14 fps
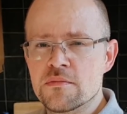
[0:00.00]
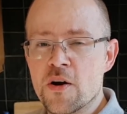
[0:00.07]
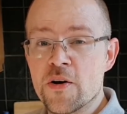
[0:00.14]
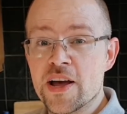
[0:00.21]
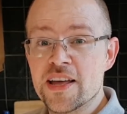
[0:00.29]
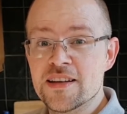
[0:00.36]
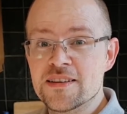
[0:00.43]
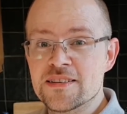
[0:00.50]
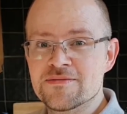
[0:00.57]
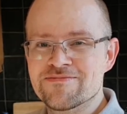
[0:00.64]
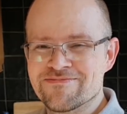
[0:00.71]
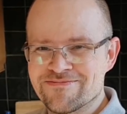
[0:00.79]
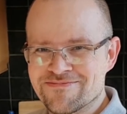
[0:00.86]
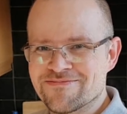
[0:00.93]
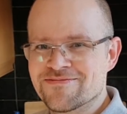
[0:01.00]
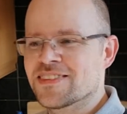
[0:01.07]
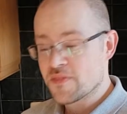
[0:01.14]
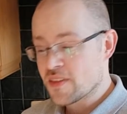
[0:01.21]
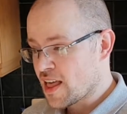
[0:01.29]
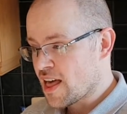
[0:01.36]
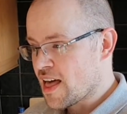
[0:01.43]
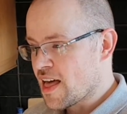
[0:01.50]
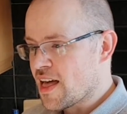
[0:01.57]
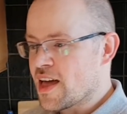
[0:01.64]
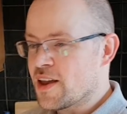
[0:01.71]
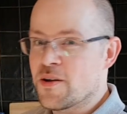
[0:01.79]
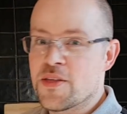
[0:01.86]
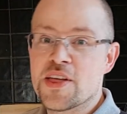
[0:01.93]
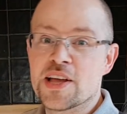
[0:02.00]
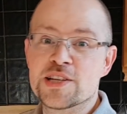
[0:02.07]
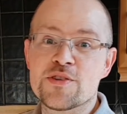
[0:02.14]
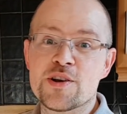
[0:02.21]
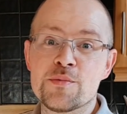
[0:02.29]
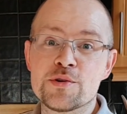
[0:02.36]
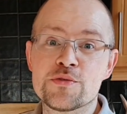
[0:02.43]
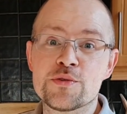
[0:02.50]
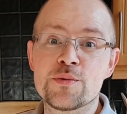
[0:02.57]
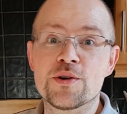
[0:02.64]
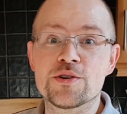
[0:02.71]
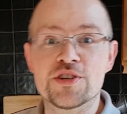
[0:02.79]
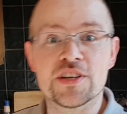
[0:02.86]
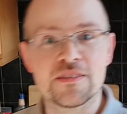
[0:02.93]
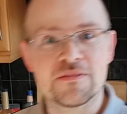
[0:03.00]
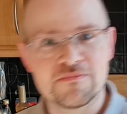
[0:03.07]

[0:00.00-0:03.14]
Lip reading: Okay. Anyway, thanks very much for watching.